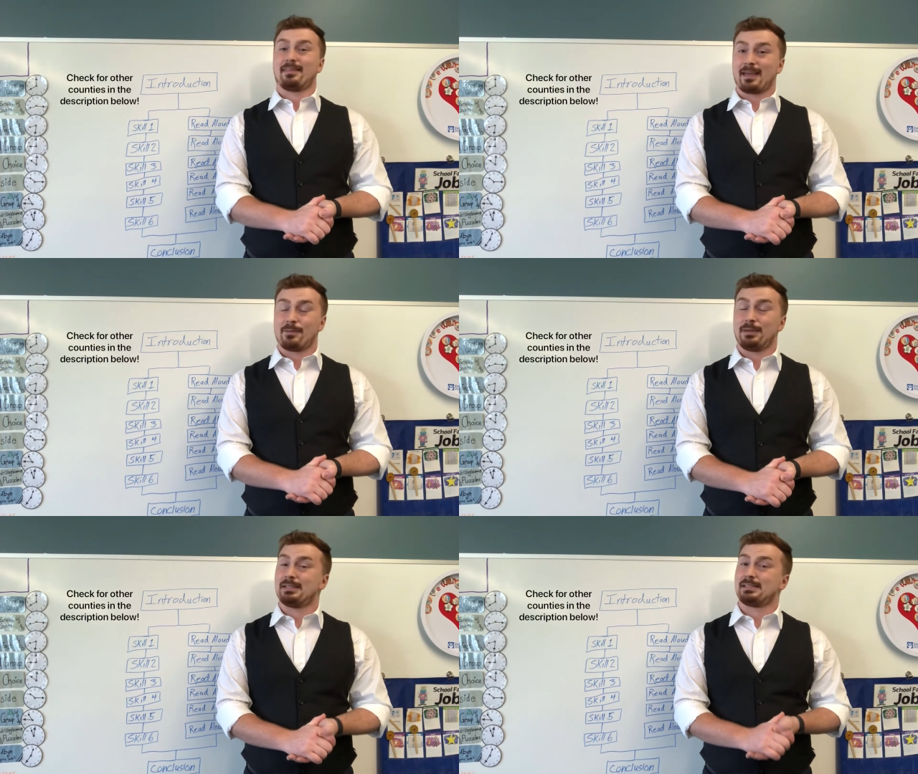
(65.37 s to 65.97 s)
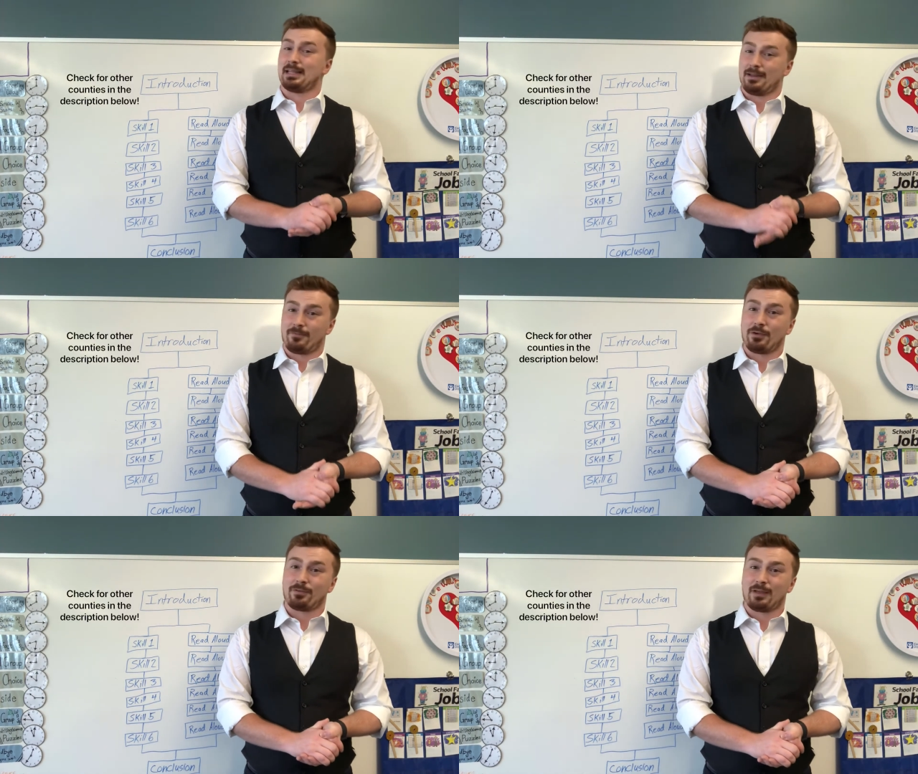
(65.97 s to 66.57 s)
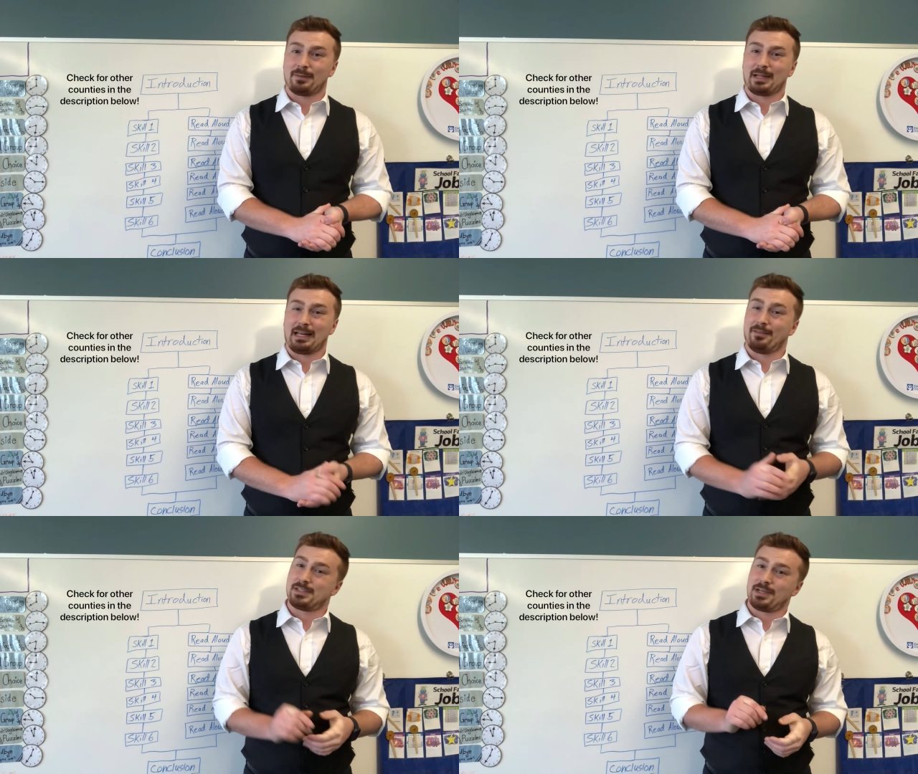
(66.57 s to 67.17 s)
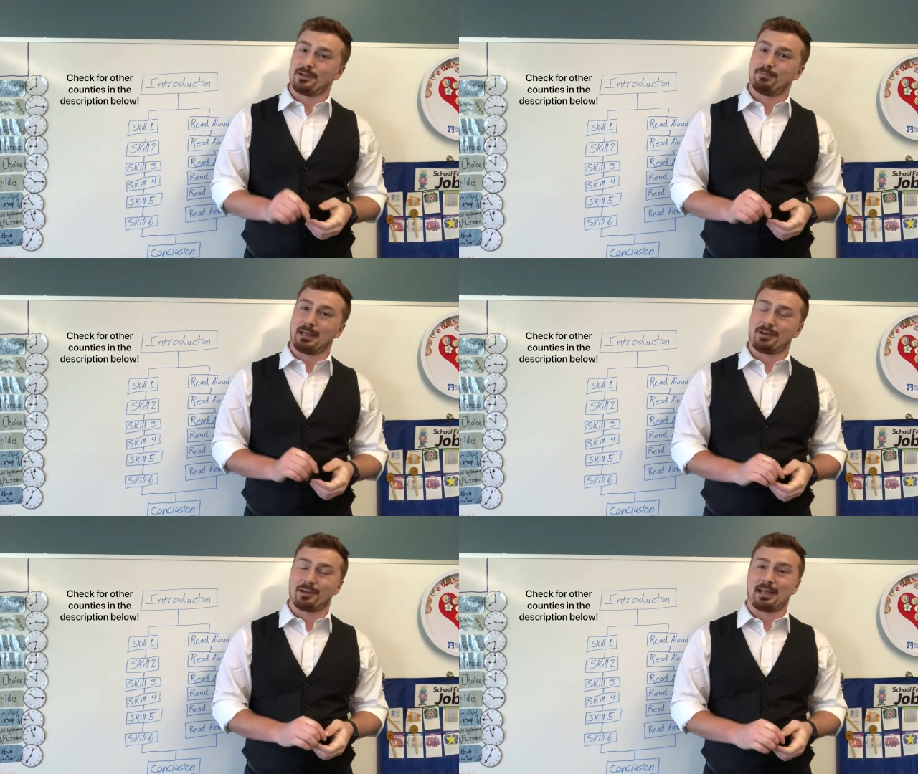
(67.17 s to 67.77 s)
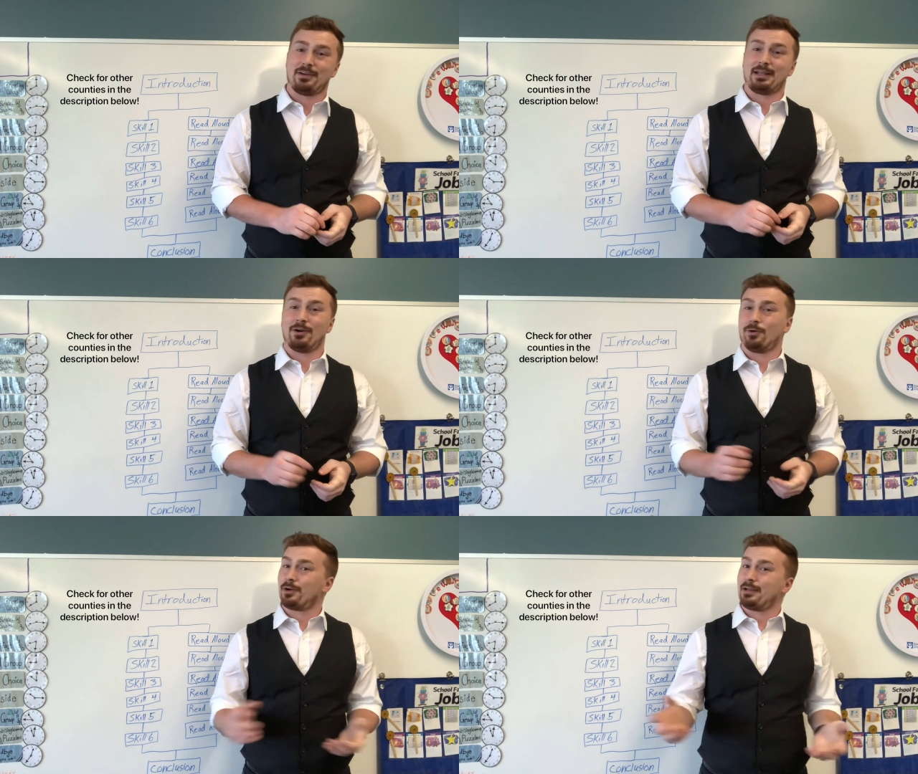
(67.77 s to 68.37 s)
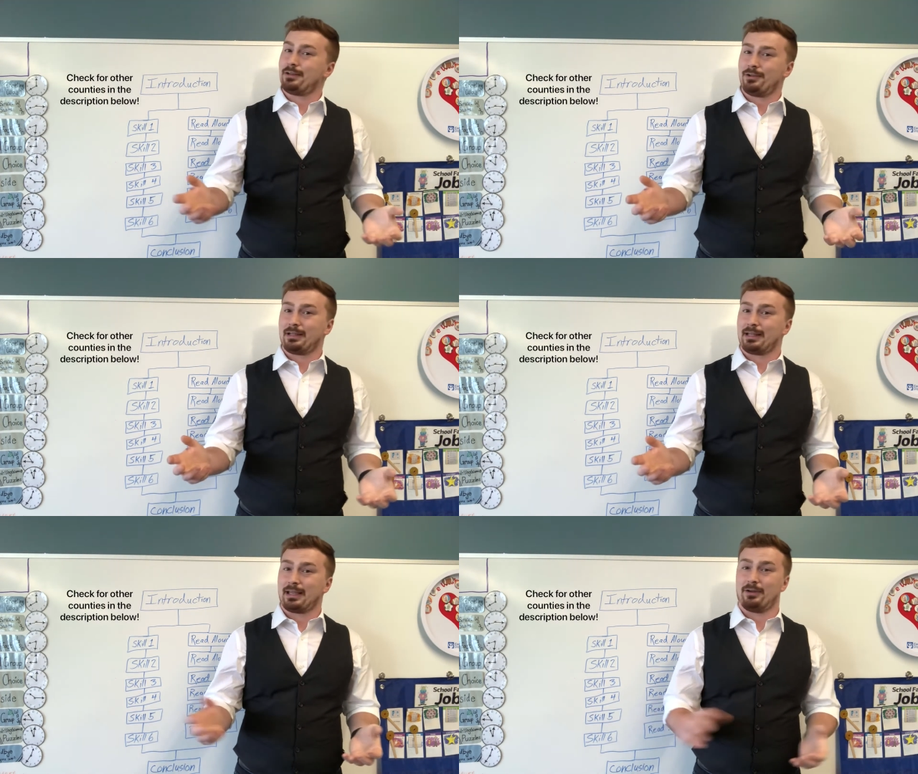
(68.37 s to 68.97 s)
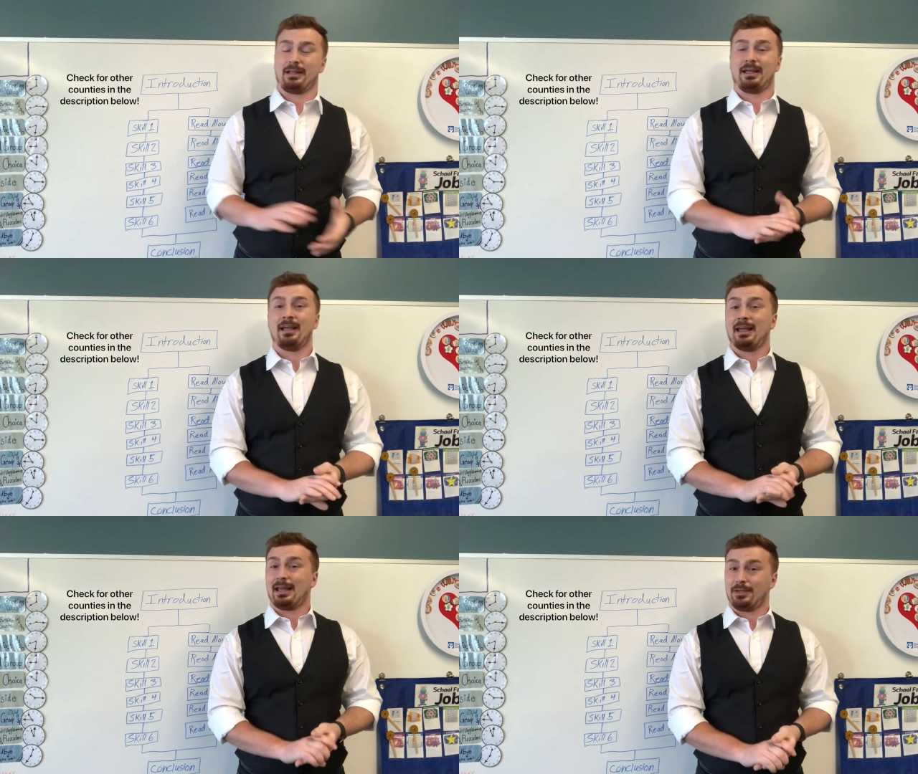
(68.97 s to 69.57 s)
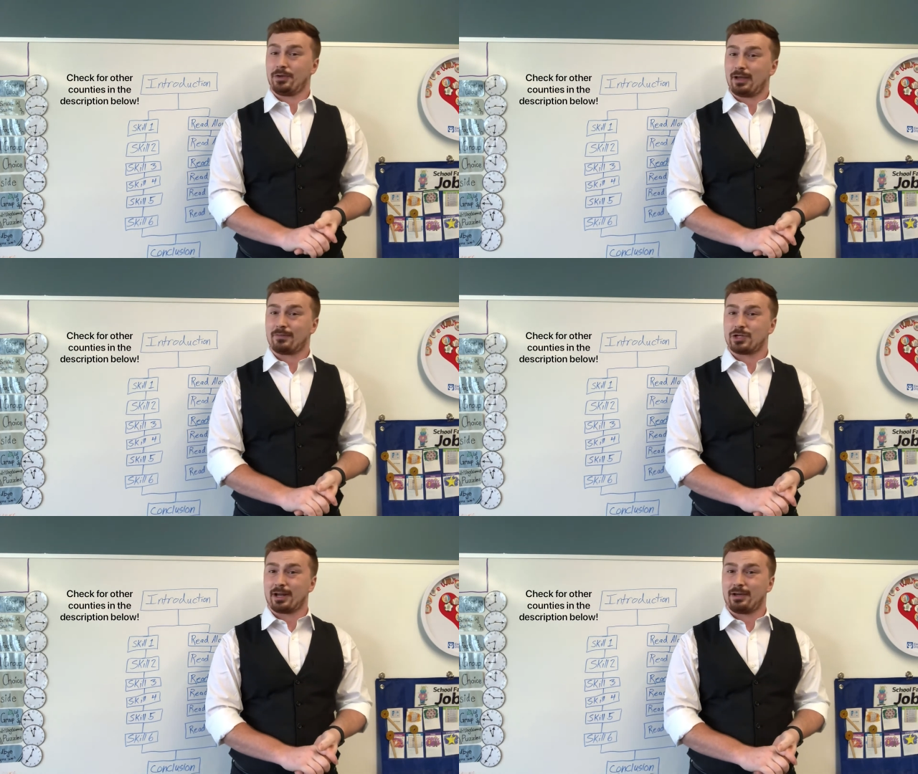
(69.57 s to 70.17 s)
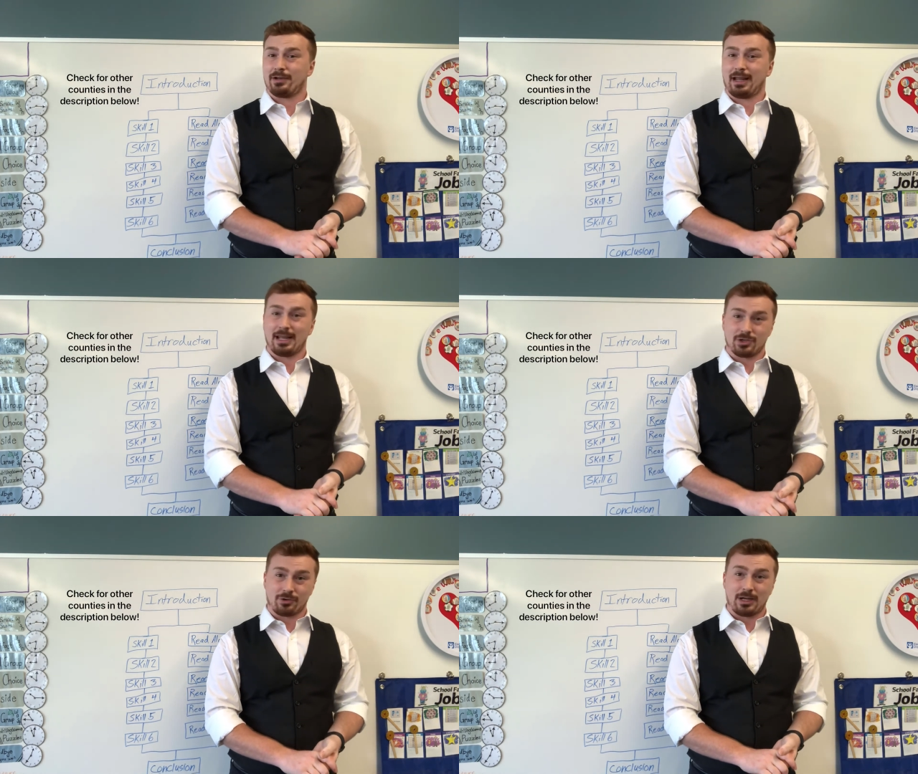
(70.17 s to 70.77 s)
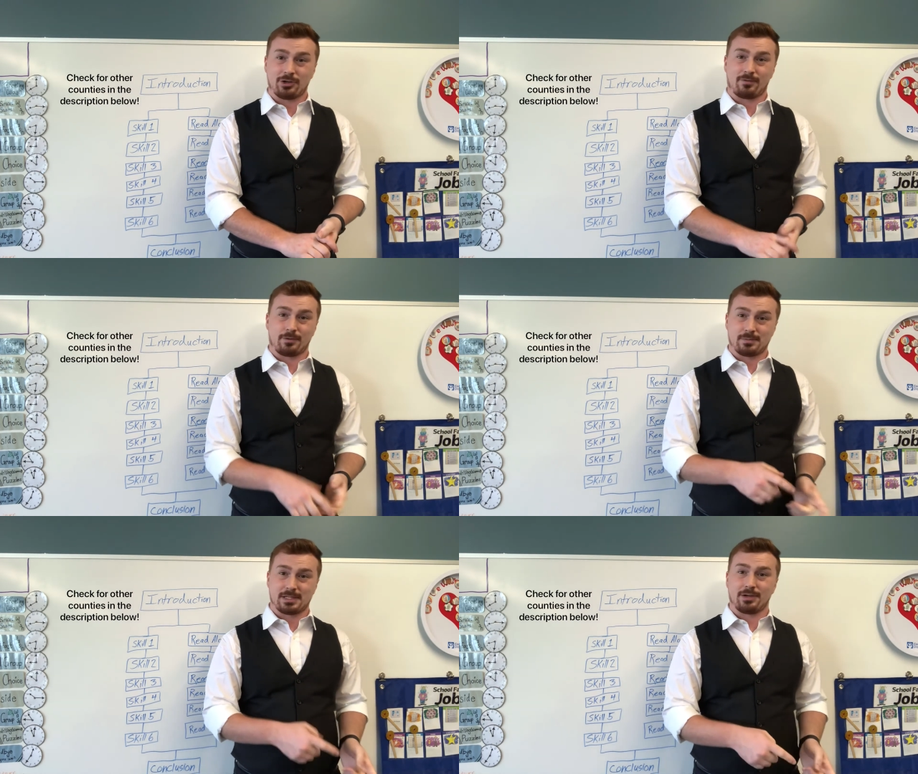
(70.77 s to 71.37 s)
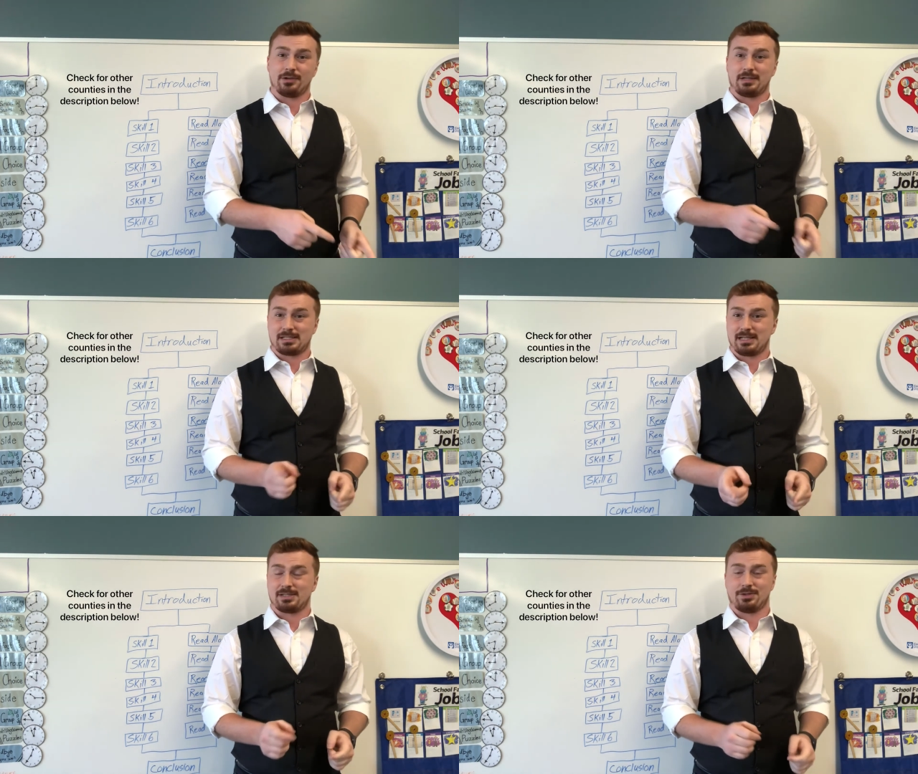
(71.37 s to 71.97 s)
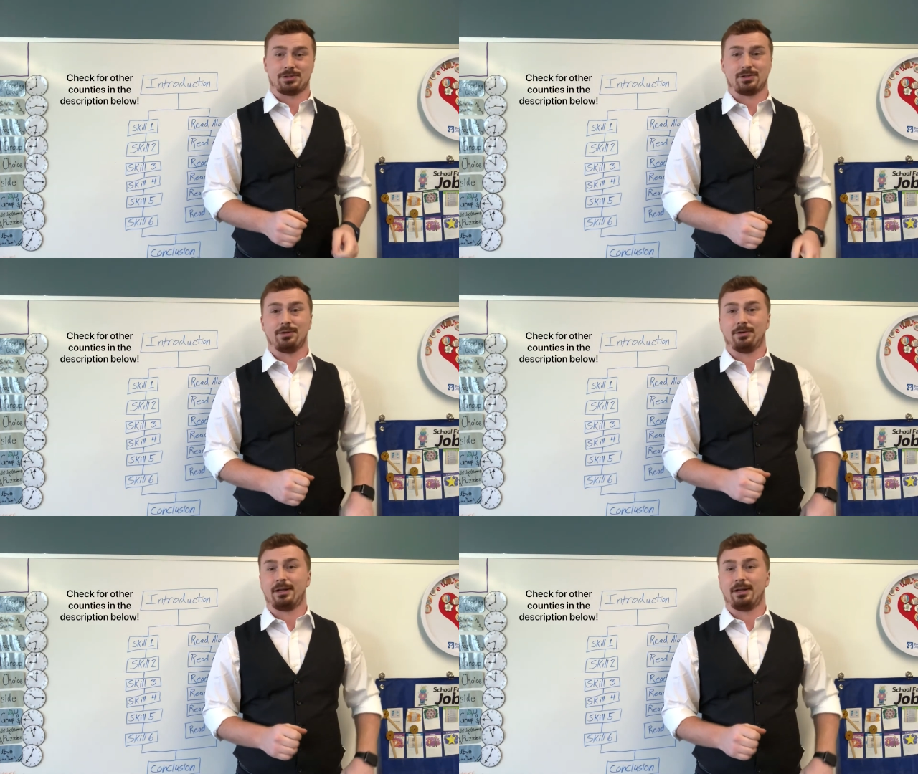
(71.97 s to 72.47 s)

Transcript: That means that if your family lives here in Baker County or in Union County and you have a child age ranging from zero to six years old,